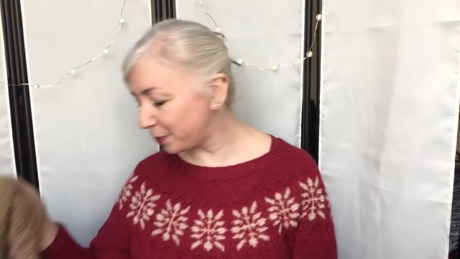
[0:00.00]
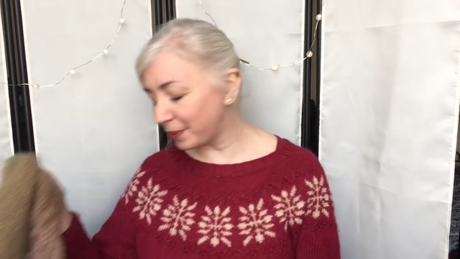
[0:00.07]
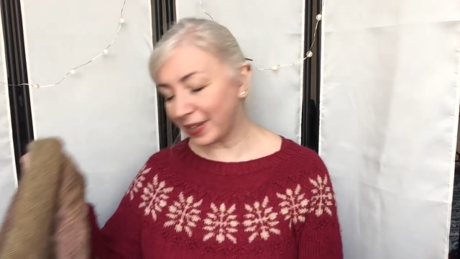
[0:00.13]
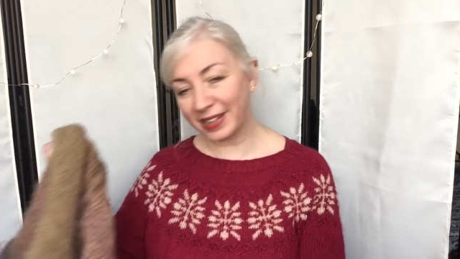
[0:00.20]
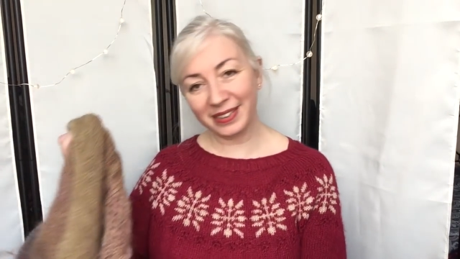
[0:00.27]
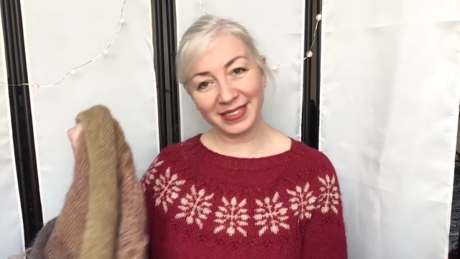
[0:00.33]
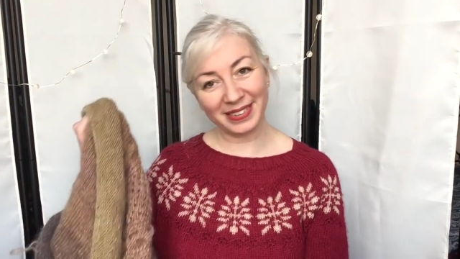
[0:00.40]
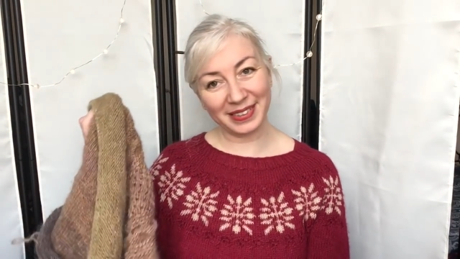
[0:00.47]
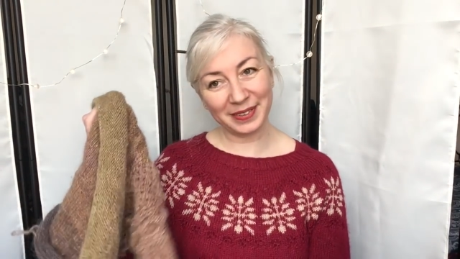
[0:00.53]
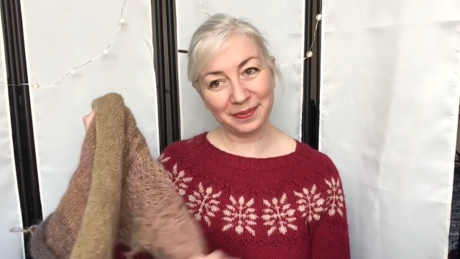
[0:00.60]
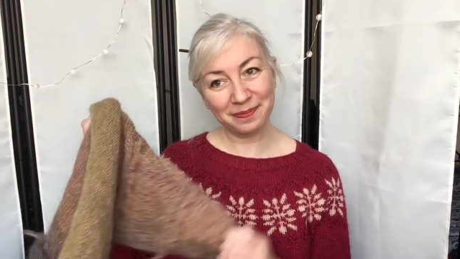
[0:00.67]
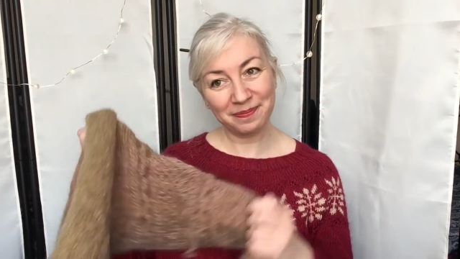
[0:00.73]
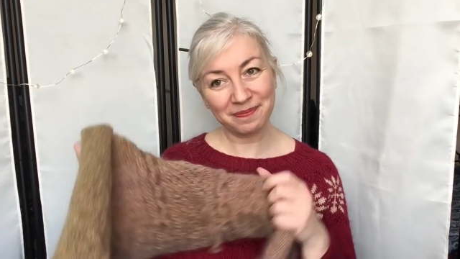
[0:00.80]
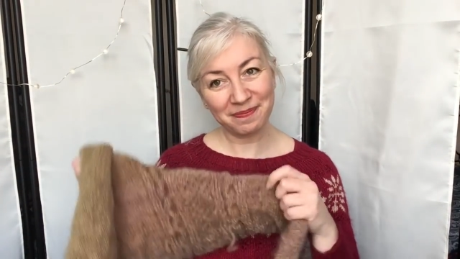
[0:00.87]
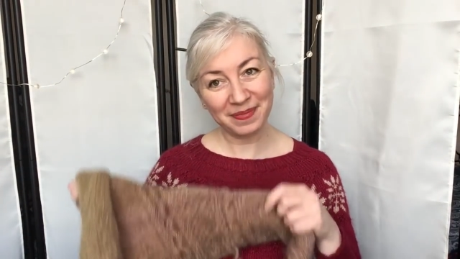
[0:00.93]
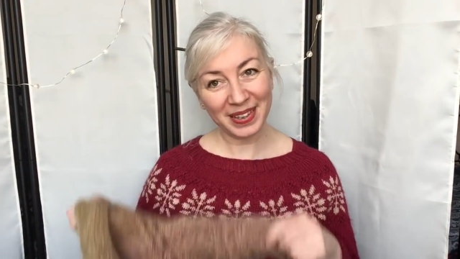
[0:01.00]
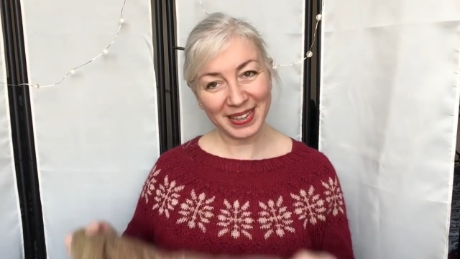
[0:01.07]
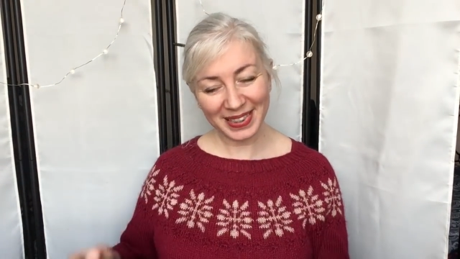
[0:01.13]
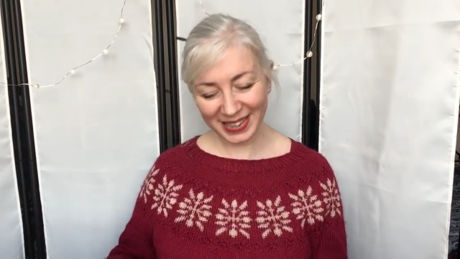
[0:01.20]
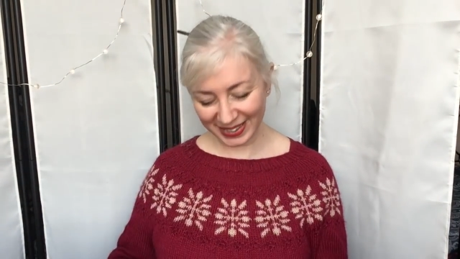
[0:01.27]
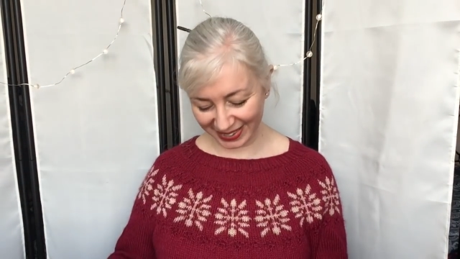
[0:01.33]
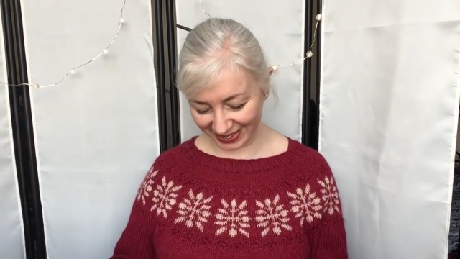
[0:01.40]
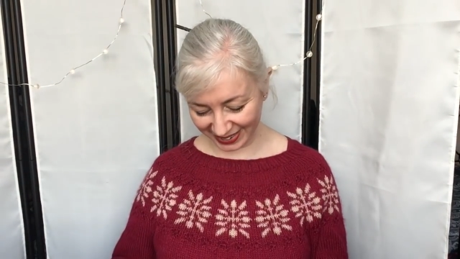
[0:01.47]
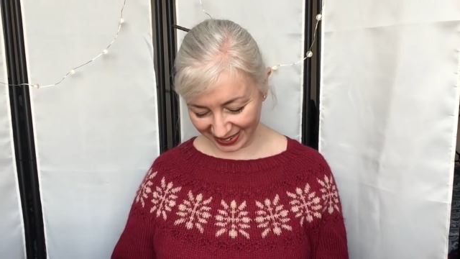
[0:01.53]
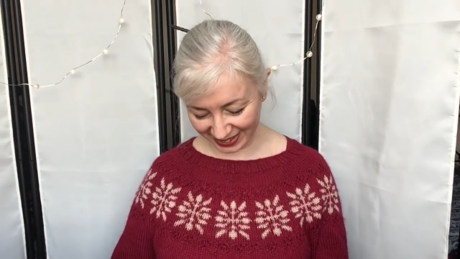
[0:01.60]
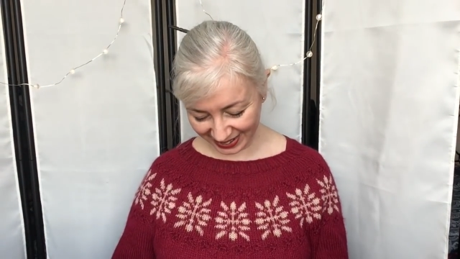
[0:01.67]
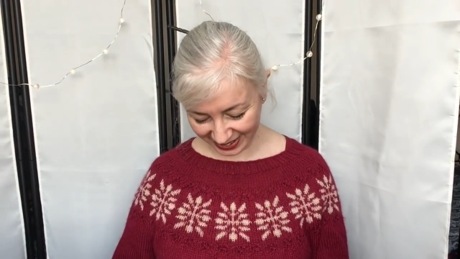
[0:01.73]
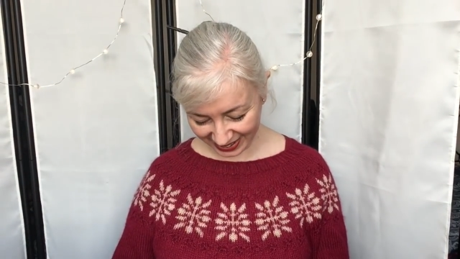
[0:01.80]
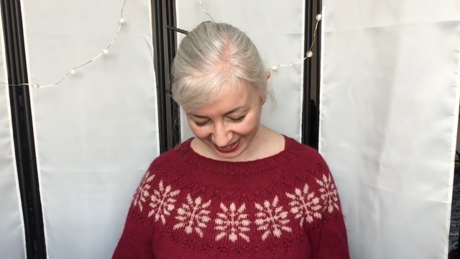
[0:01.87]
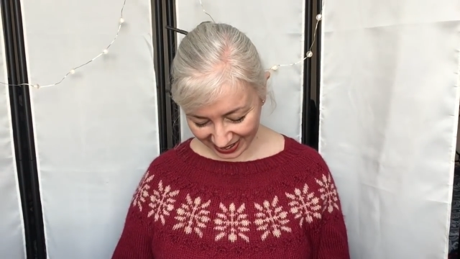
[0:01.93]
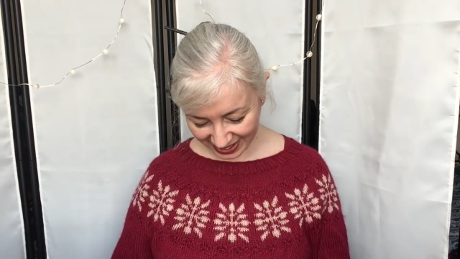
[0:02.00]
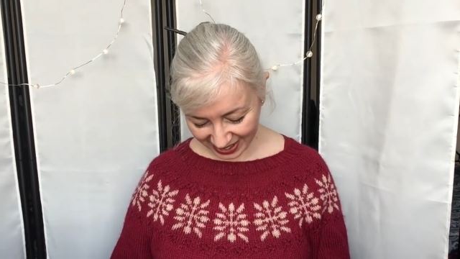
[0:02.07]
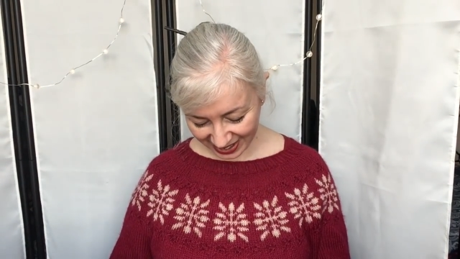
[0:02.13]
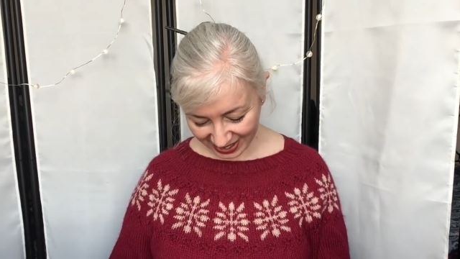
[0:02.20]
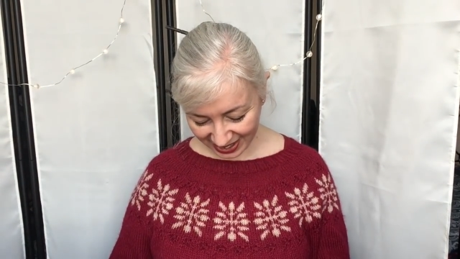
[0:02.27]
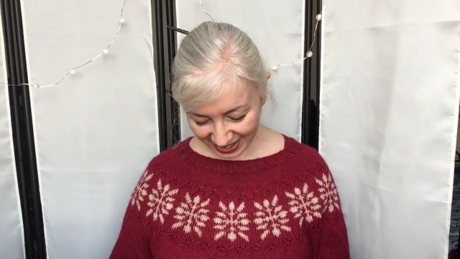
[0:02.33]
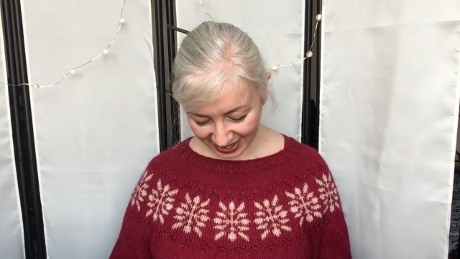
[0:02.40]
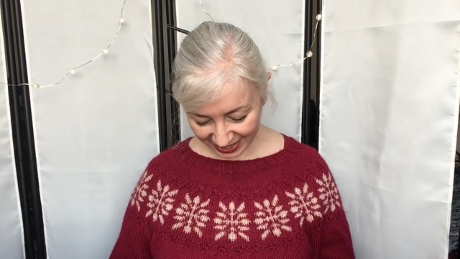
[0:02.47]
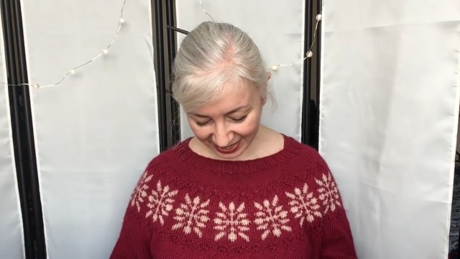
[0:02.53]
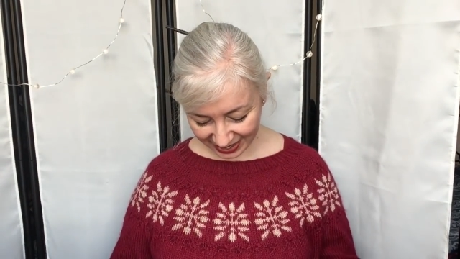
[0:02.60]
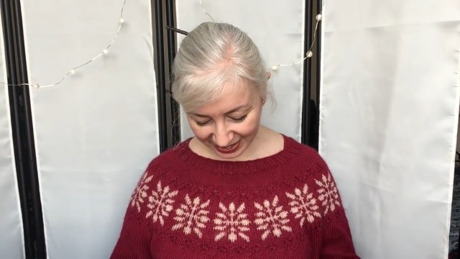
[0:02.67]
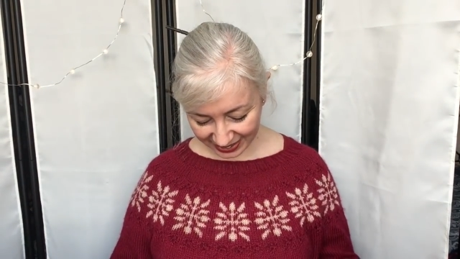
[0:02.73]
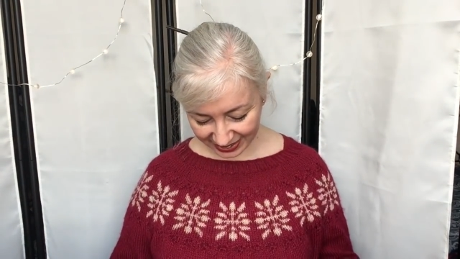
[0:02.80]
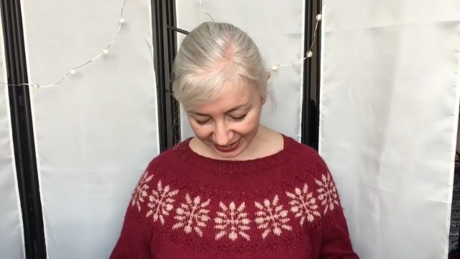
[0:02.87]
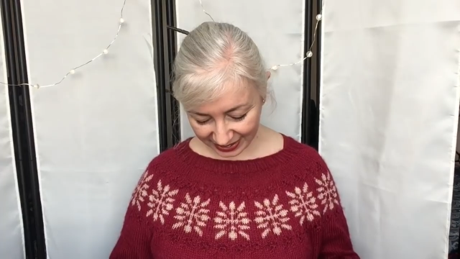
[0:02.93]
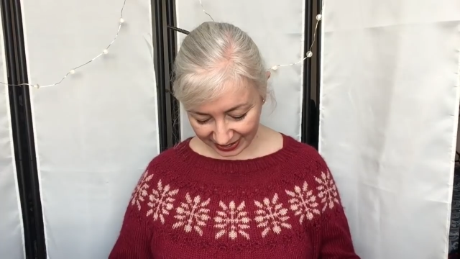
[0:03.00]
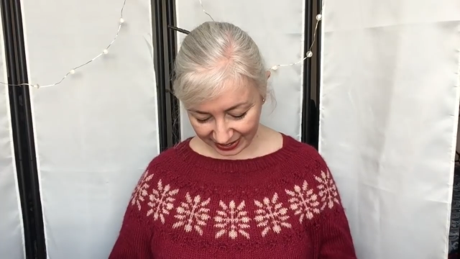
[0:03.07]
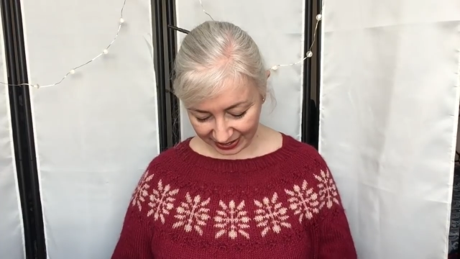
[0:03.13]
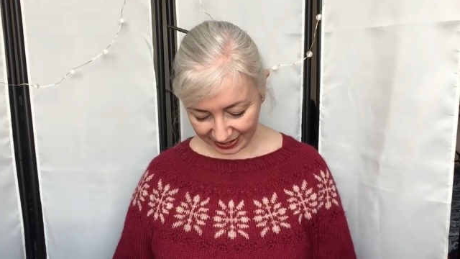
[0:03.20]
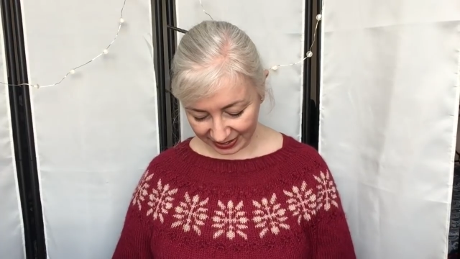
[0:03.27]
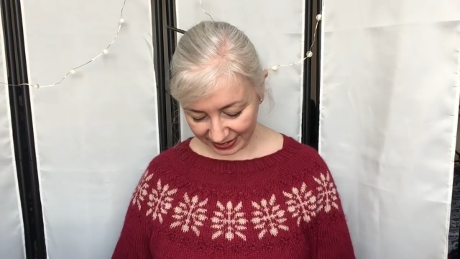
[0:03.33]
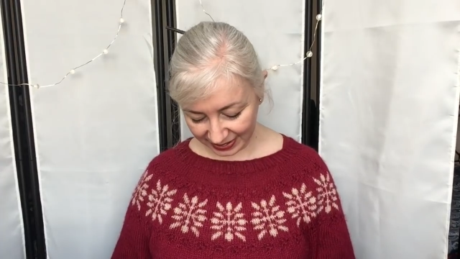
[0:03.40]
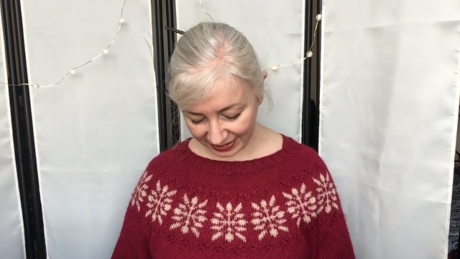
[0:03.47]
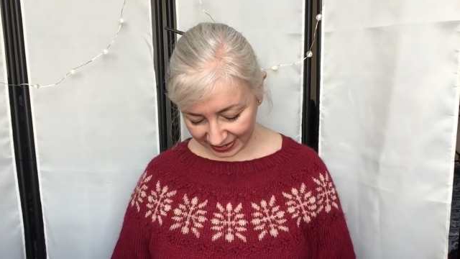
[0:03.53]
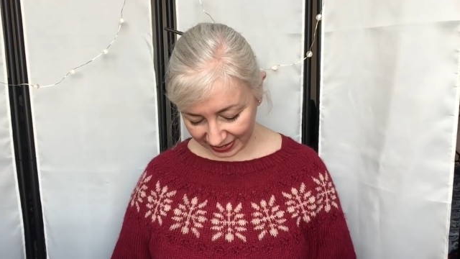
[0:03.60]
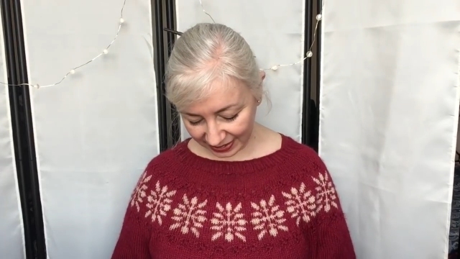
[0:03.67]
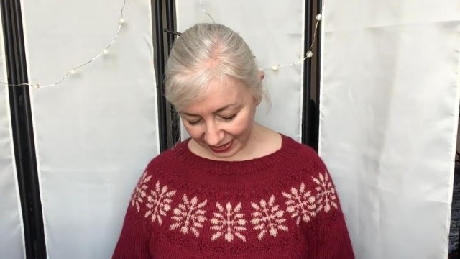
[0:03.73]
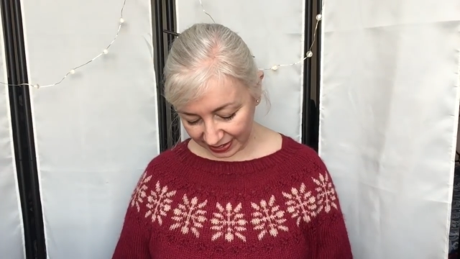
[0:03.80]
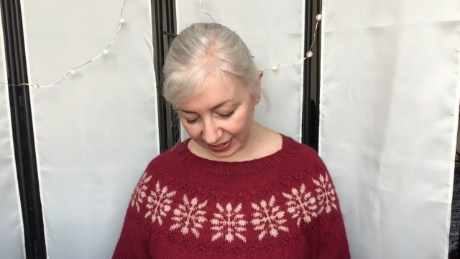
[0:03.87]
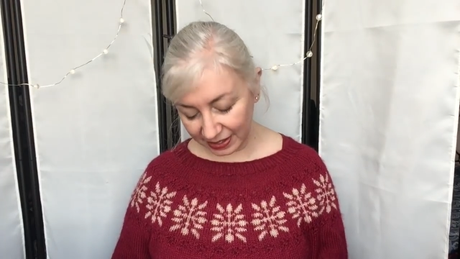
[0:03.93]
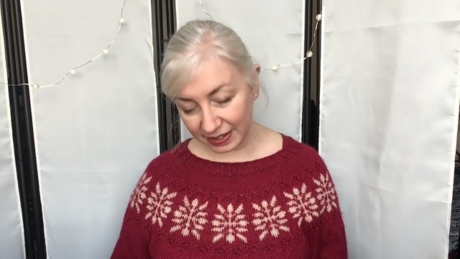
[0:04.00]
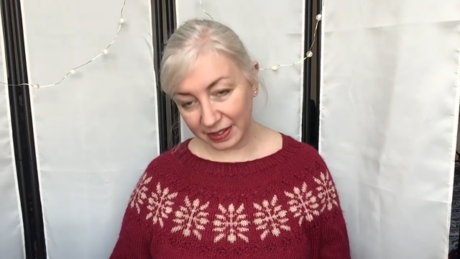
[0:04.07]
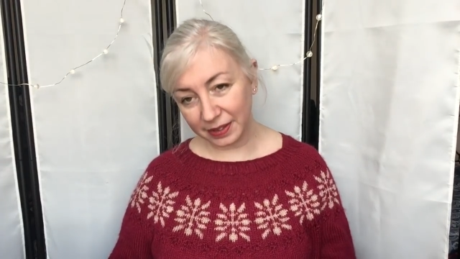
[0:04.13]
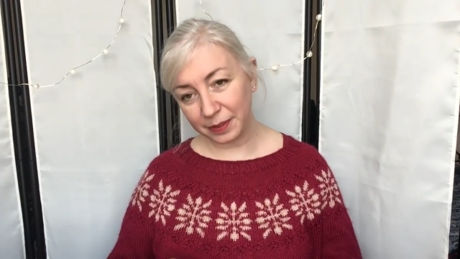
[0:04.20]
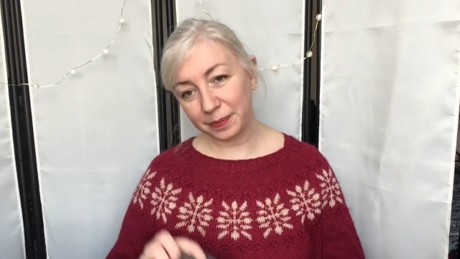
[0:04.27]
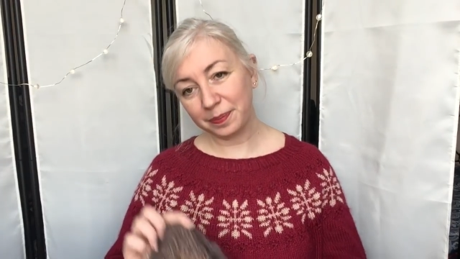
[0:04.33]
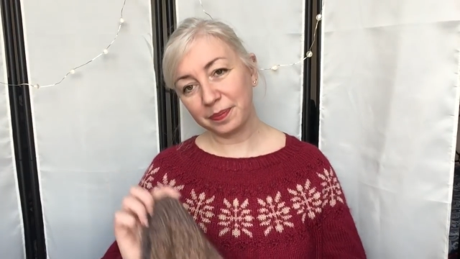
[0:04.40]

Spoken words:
with this. This is the